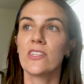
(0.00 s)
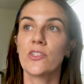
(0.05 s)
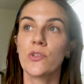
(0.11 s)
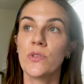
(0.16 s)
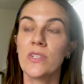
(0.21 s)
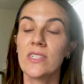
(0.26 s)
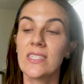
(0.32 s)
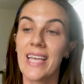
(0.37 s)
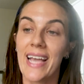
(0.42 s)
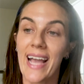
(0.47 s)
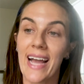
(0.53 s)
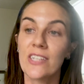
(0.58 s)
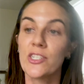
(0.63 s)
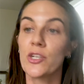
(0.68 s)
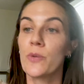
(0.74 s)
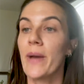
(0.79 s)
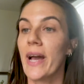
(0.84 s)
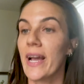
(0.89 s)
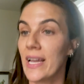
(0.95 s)
as soon as they
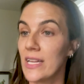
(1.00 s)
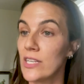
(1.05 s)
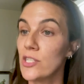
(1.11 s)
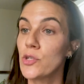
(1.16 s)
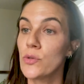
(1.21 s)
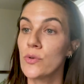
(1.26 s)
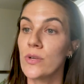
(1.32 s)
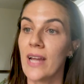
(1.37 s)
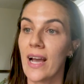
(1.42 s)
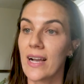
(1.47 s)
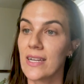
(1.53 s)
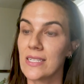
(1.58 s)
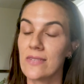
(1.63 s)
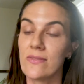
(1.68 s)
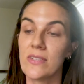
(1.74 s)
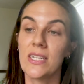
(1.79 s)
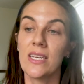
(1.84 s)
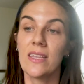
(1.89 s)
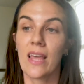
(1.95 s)
enter back into an
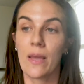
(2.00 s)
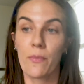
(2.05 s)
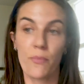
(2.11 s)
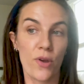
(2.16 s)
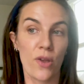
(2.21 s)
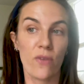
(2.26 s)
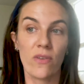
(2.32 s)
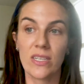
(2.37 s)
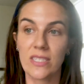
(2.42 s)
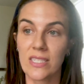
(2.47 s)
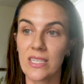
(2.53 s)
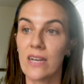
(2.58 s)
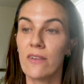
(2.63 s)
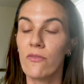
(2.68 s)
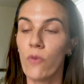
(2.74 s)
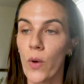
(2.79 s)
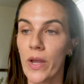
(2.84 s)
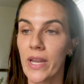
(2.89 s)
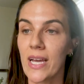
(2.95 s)
activity they previously
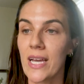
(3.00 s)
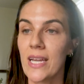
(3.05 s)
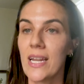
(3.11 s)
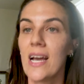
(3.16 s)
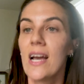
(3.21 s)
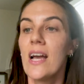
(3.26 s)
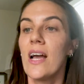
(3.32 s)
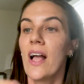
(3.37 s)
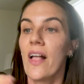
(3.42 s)
avoided,